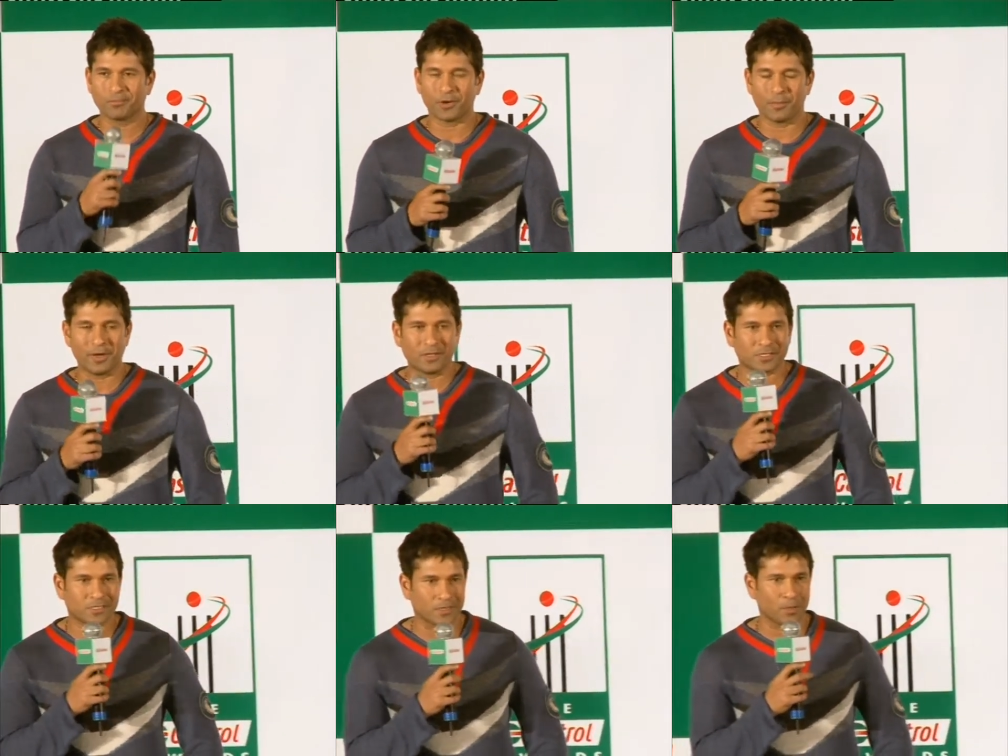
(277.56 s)

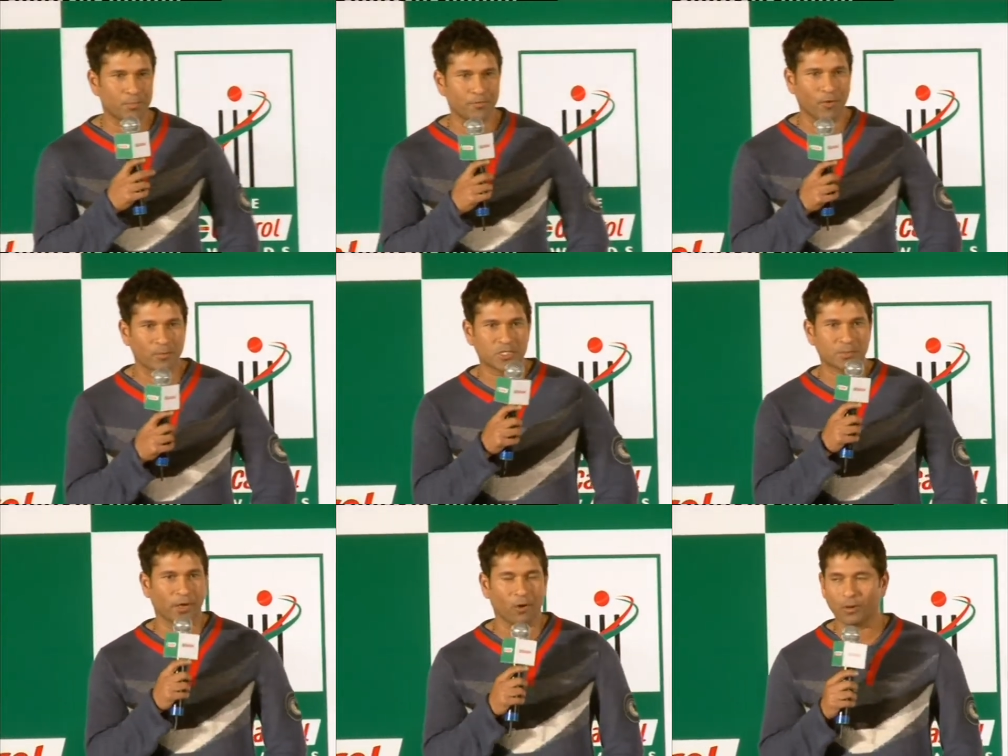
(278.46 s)
tremendous uh, performance
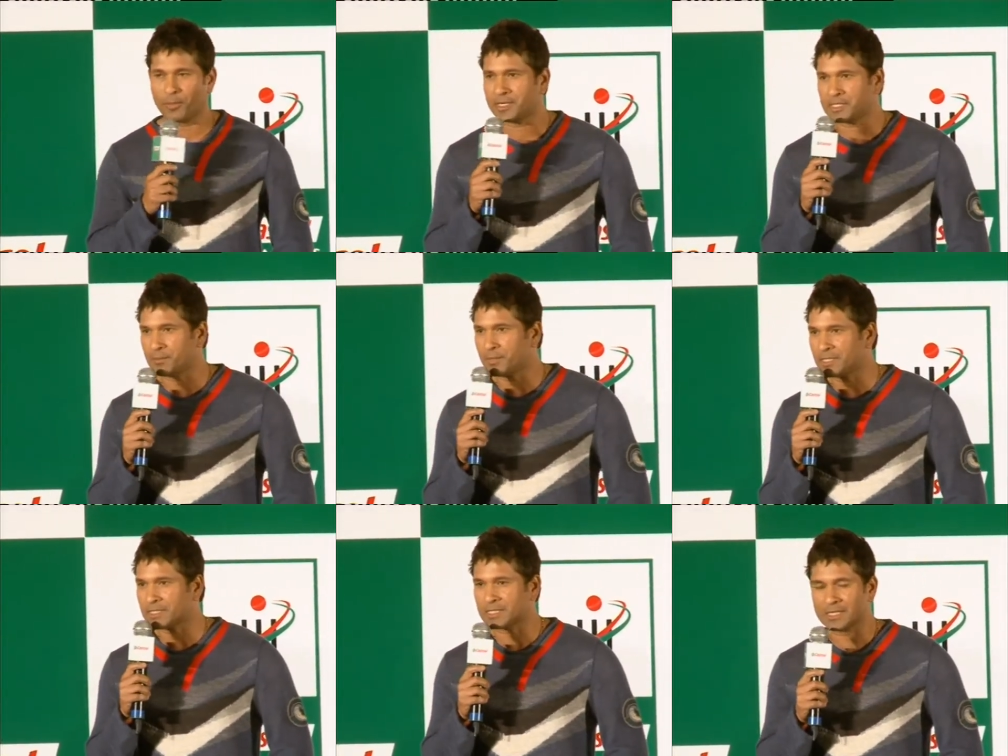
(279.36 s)
by all my
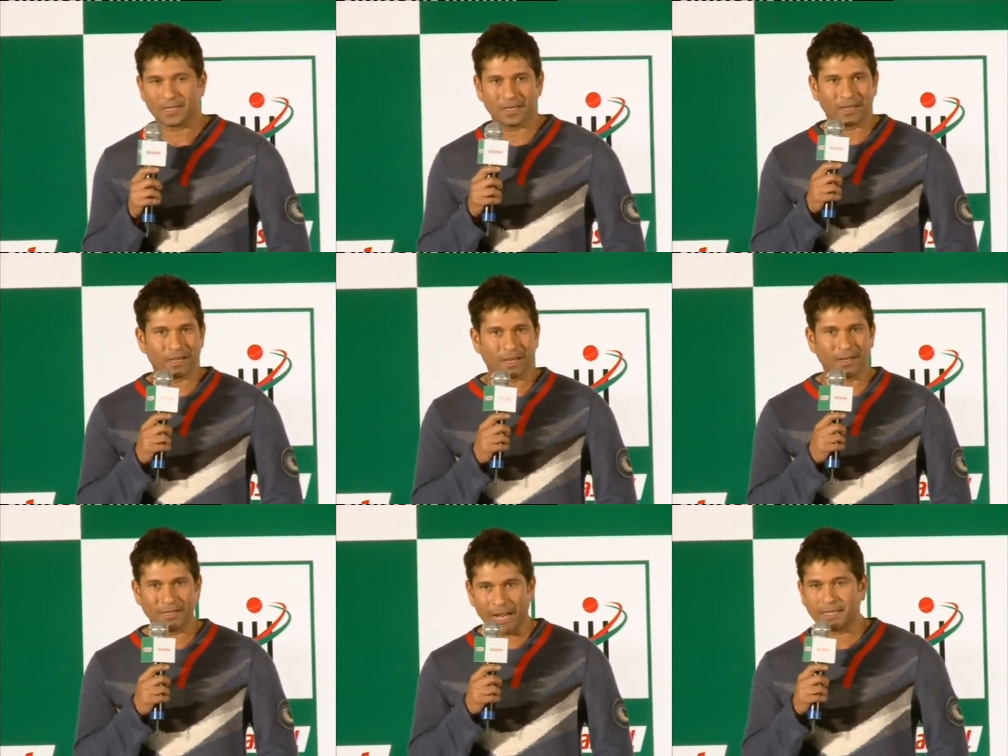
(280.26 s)
teammates
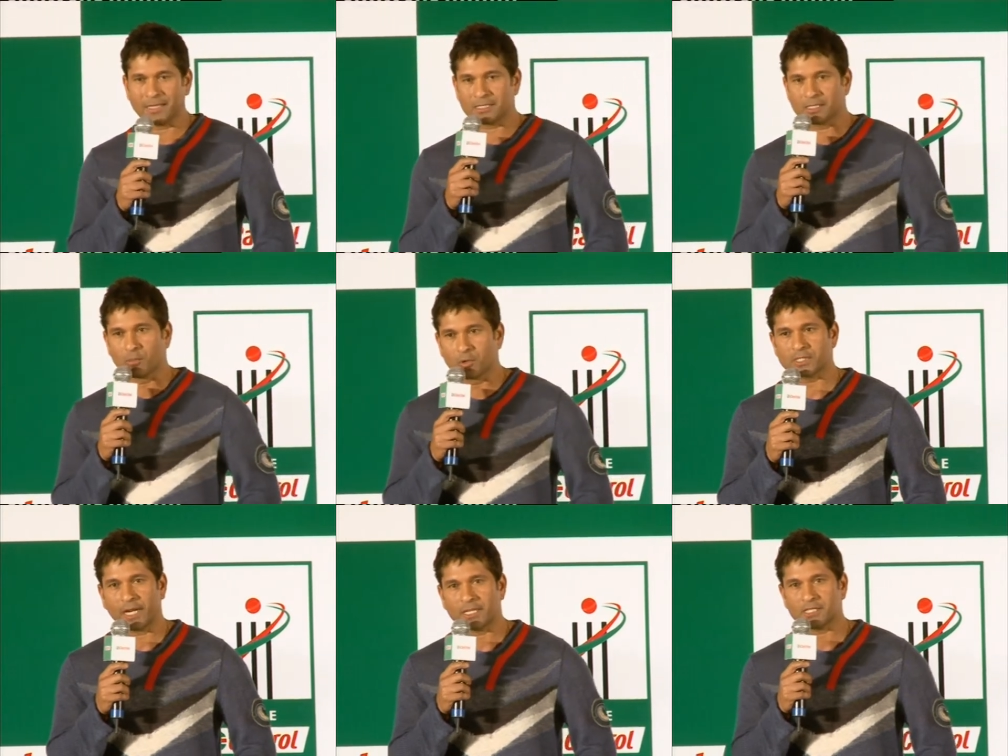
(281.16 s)
and that is the
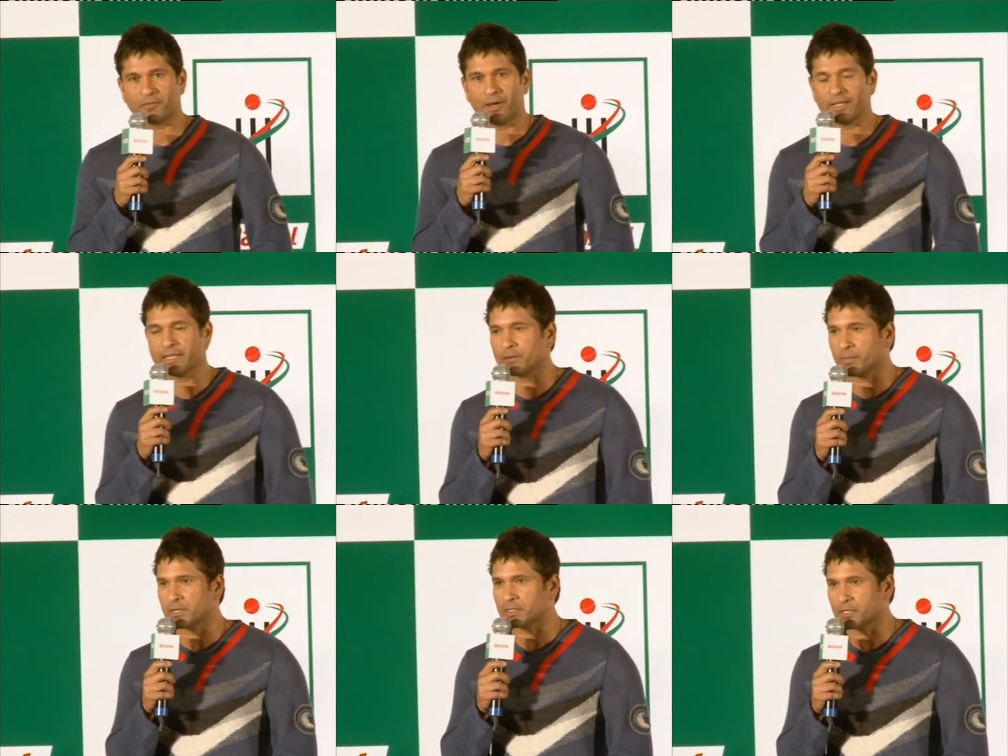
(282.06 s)
most satisfying thing
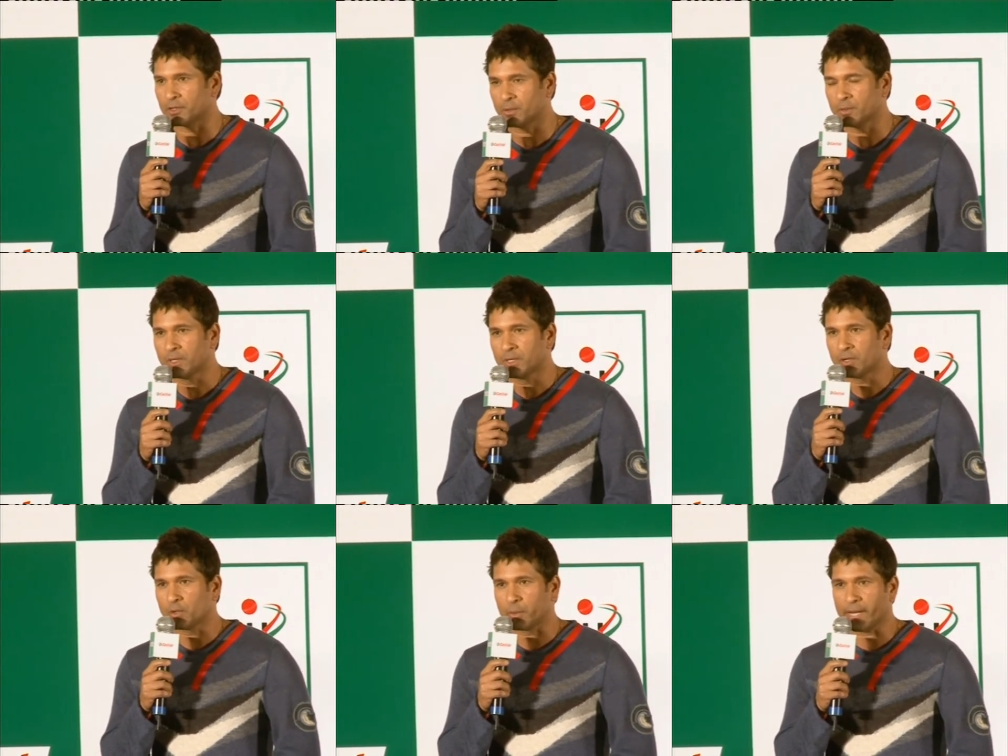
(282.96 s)
because you know
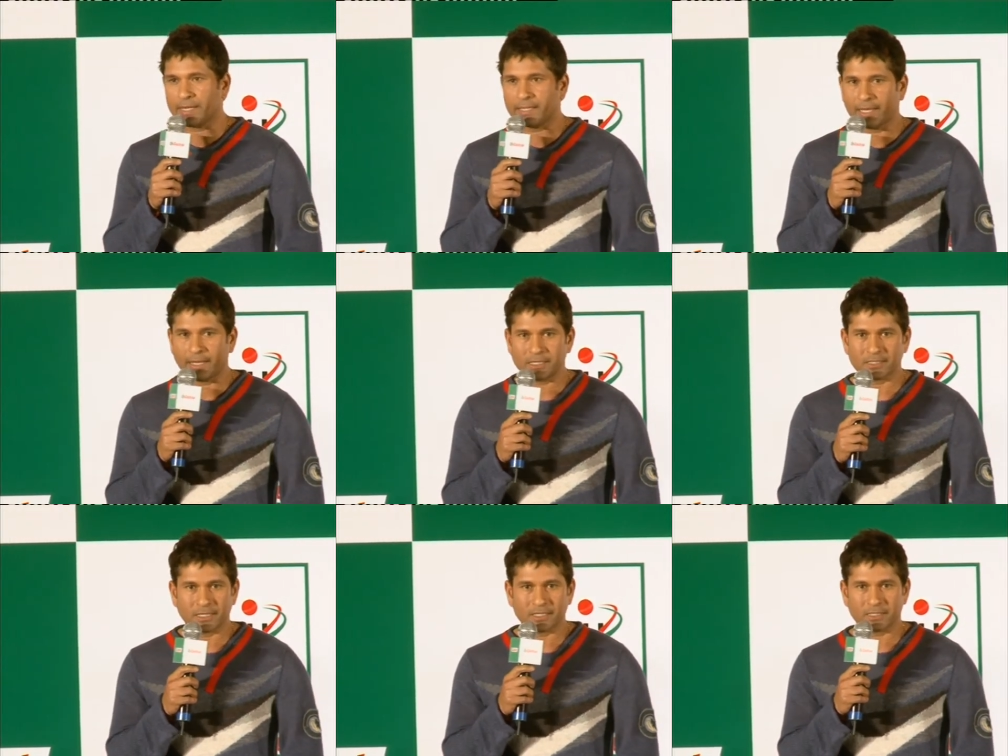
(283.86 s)
to get there
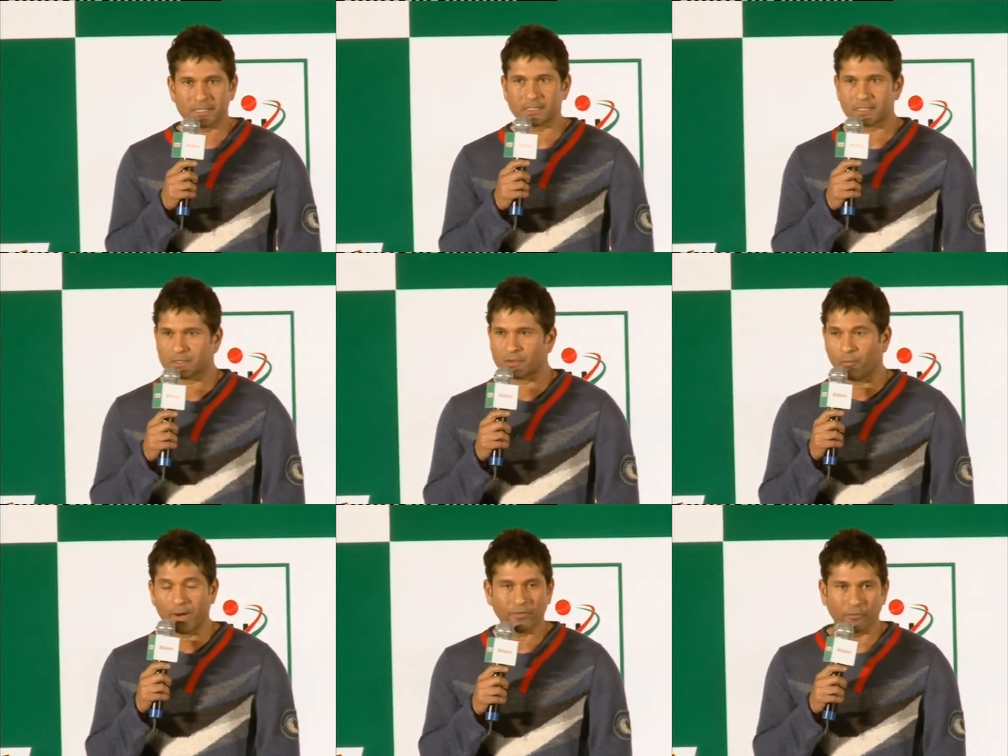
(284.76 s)
is, is, is uh,
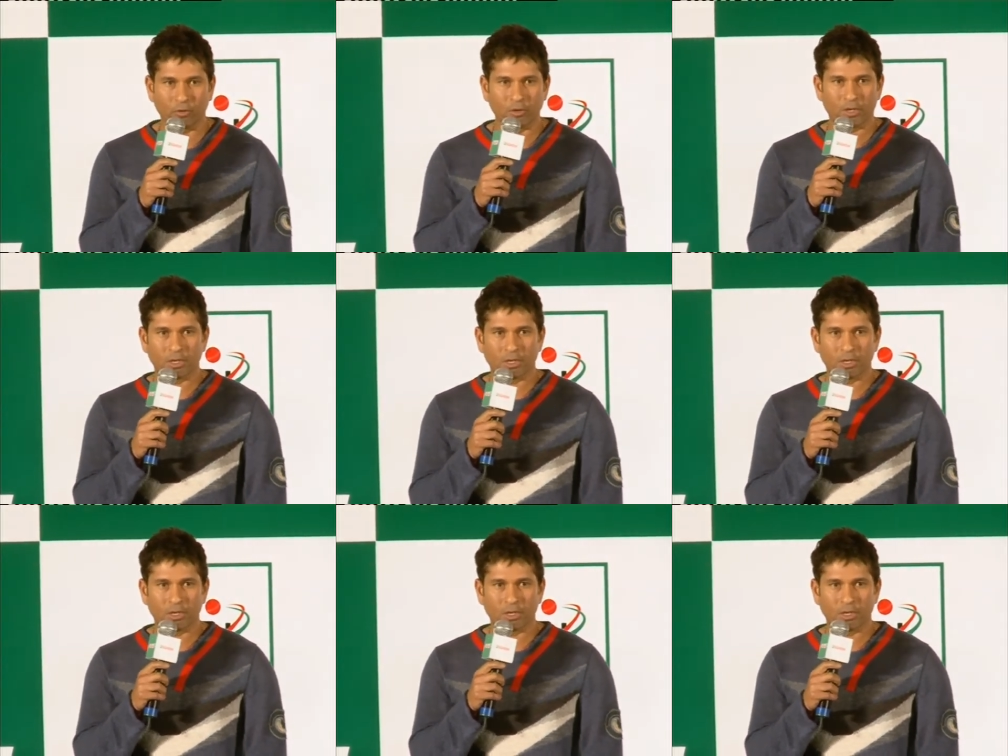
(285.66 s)
wonderful,